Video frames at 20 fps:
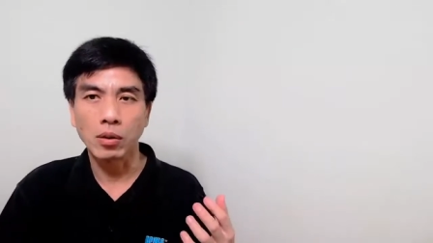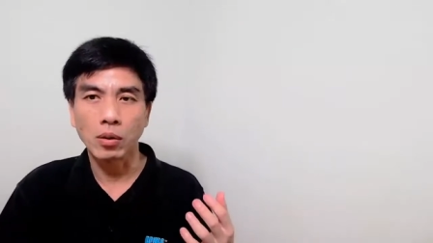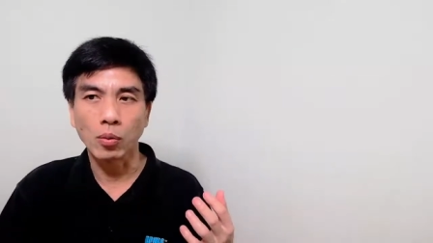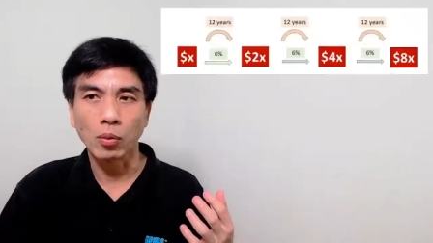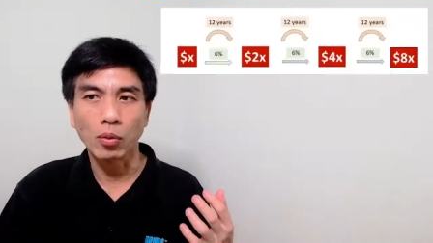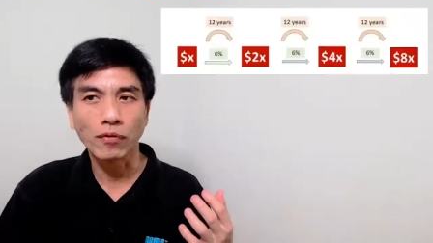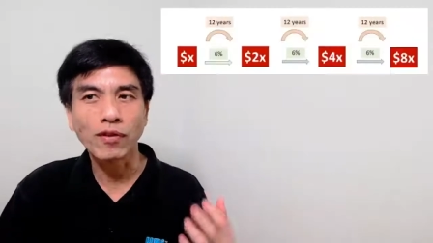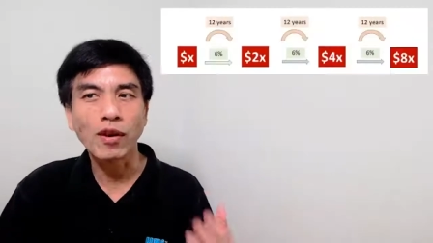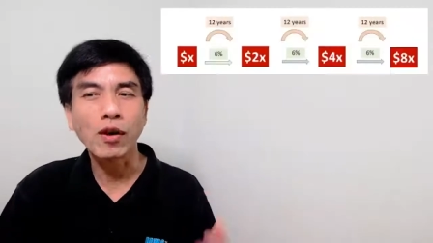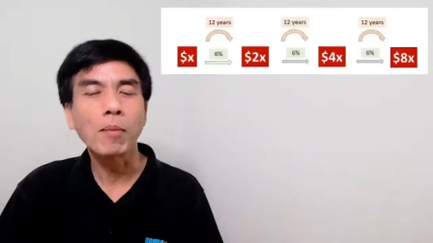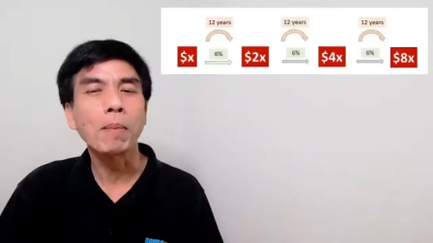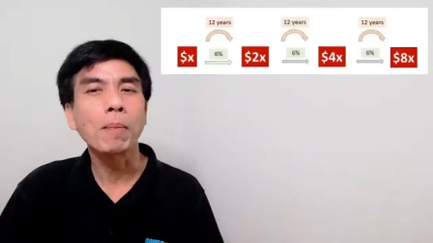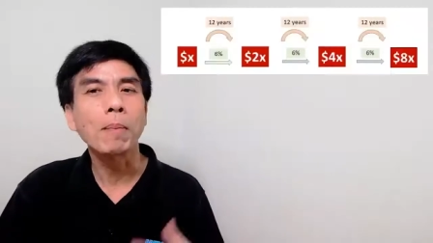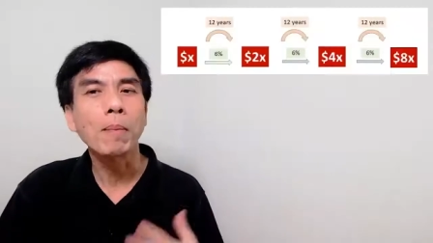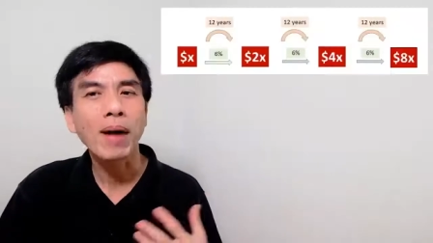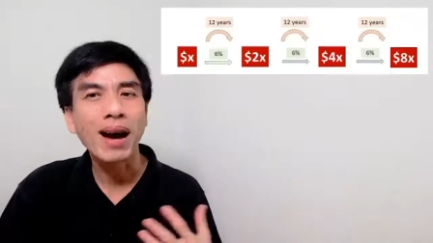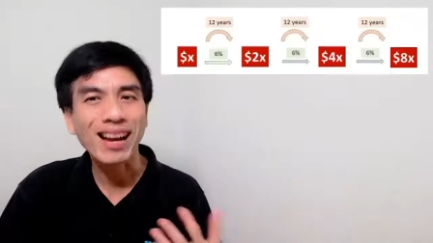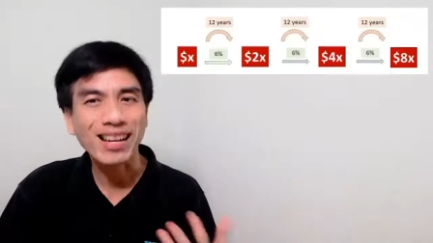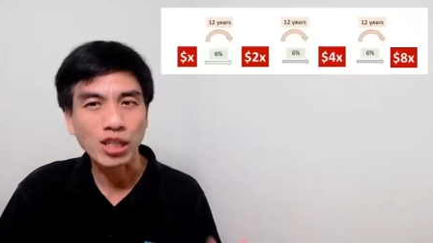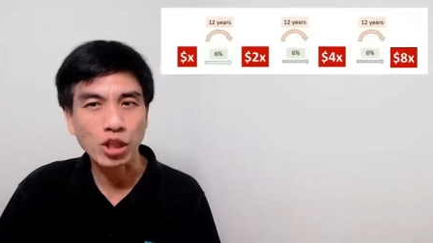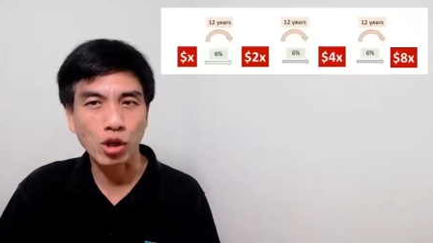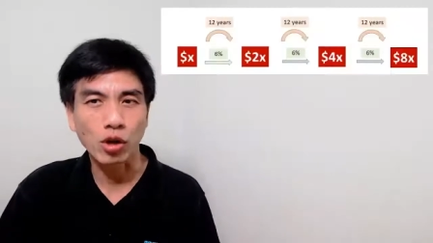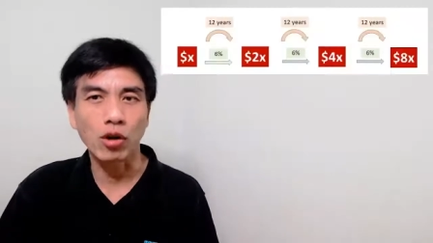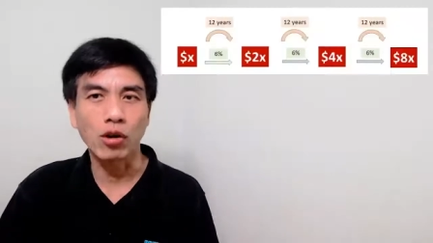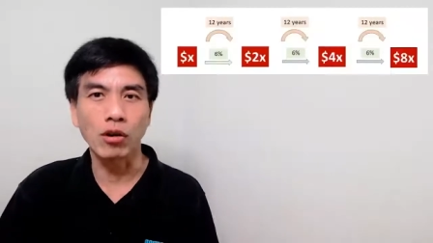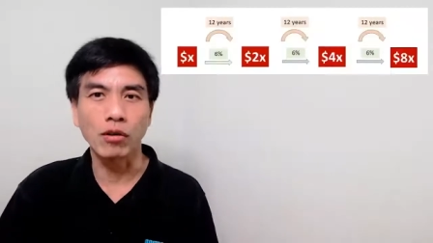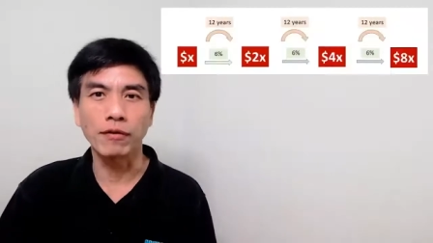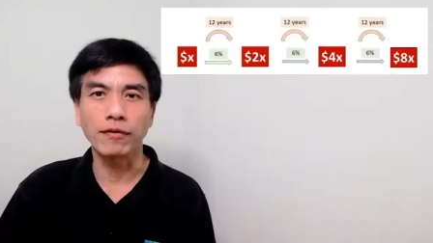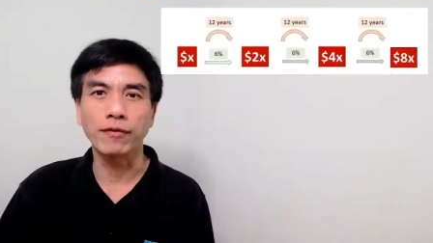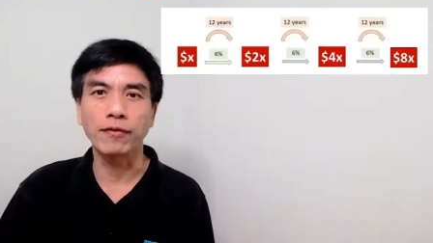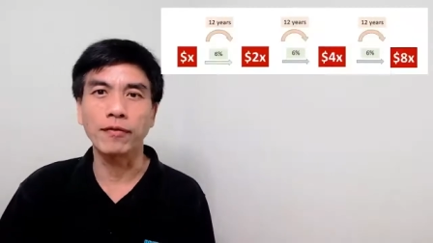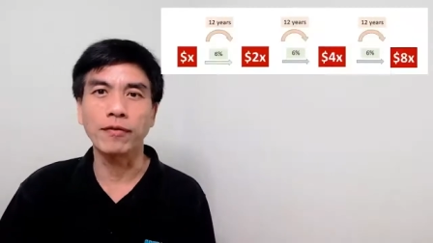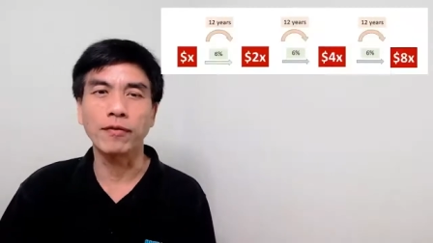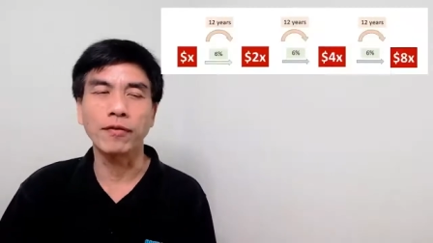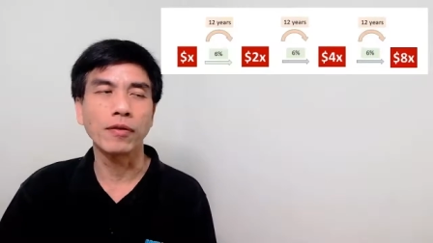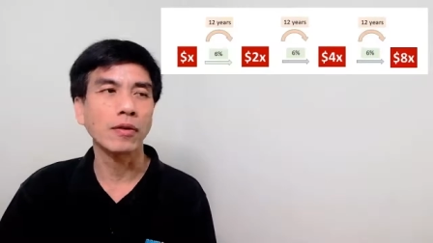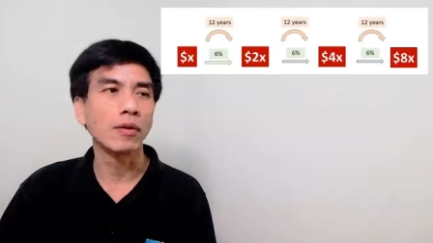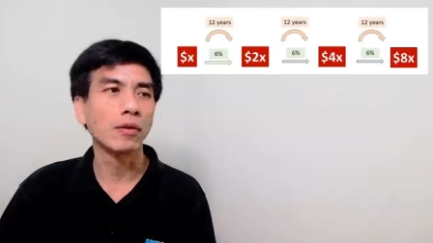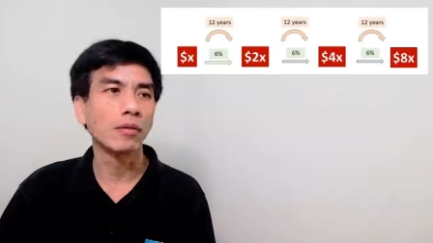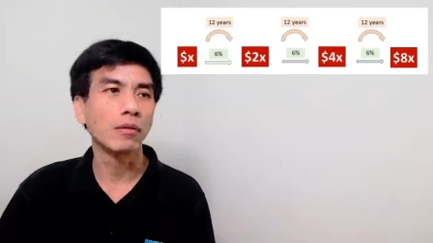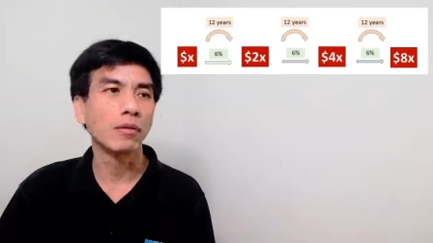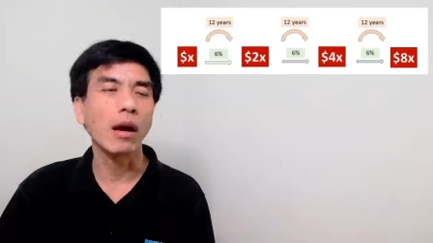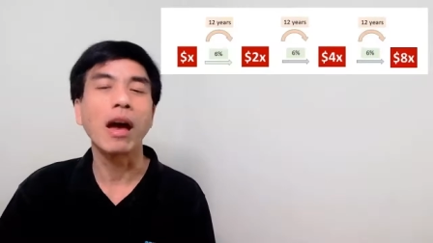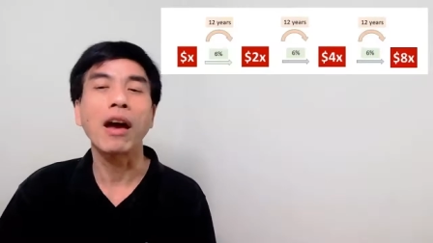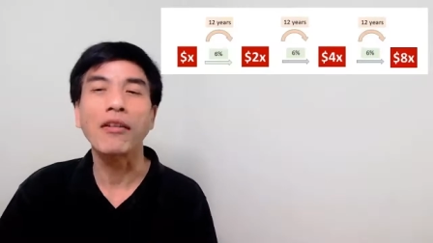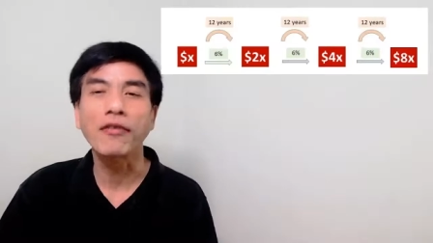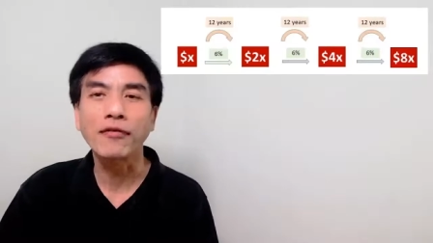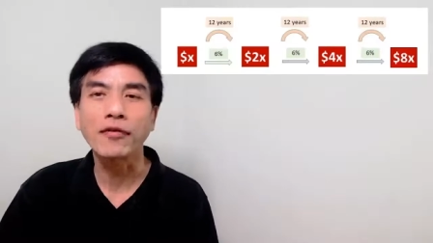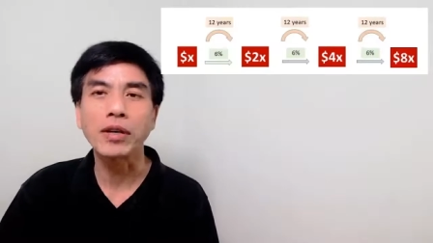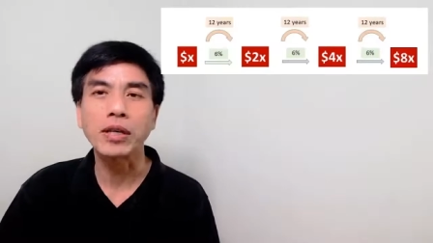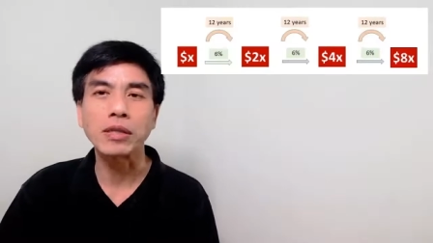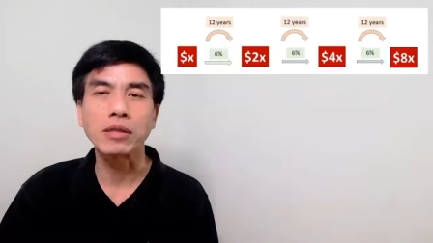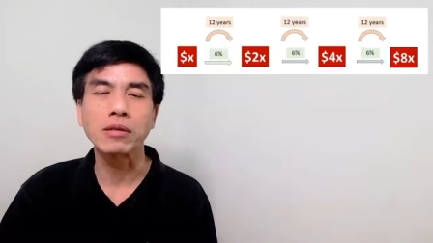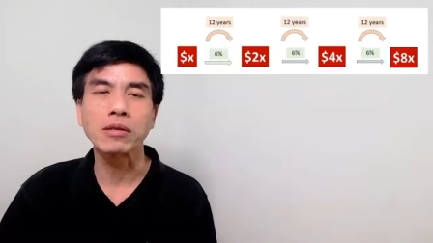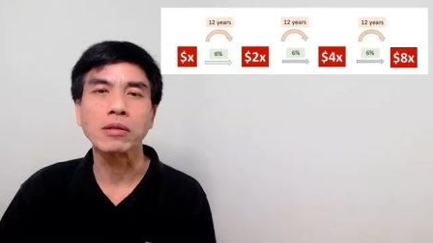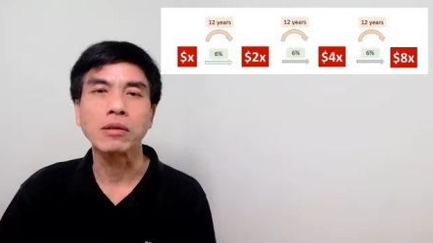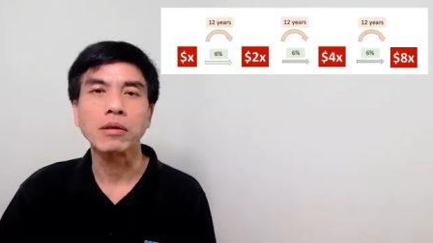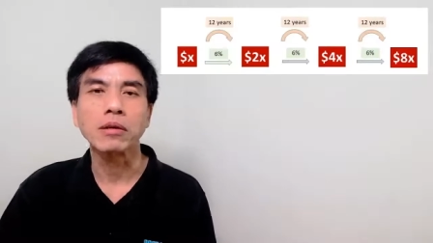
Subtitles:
without much of effort,